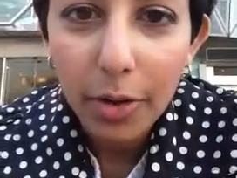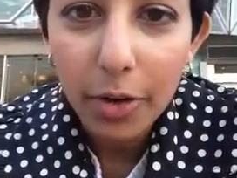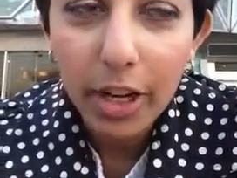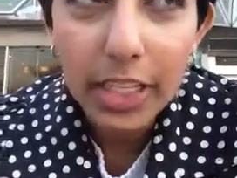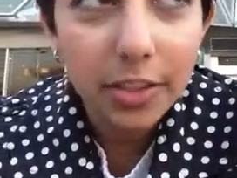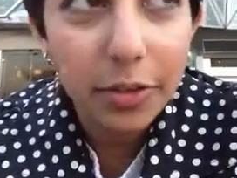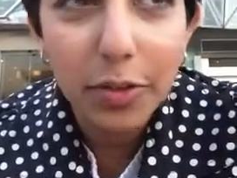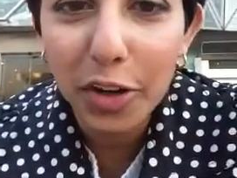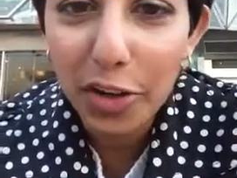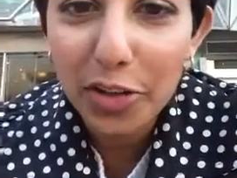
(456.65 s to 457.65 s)
or I guess if
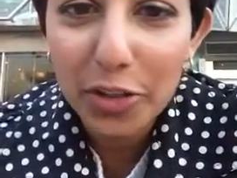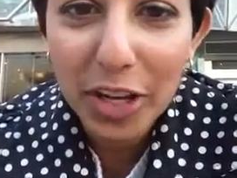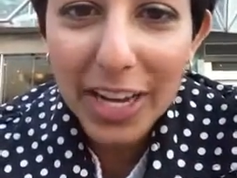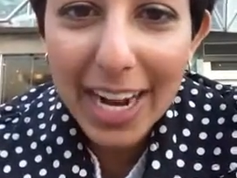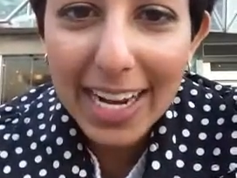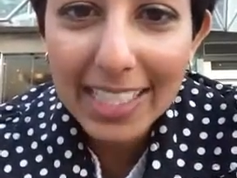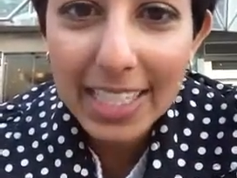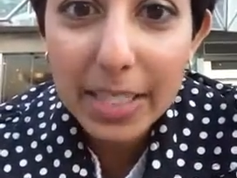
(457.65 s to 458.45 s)
you've got an Australian accent,